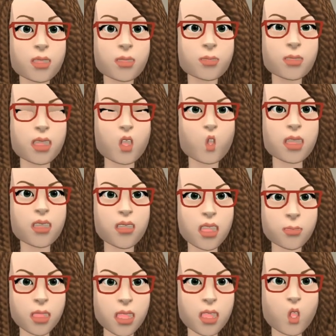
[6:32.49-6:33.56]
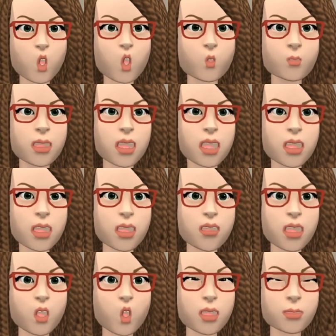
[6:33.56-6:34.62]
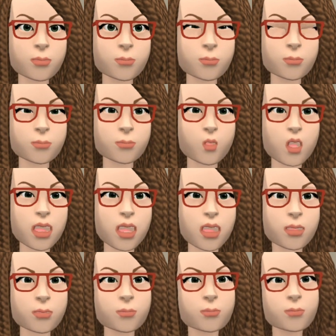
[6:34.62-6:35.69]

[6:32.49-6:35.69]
and starting from the top is the revenue. 1.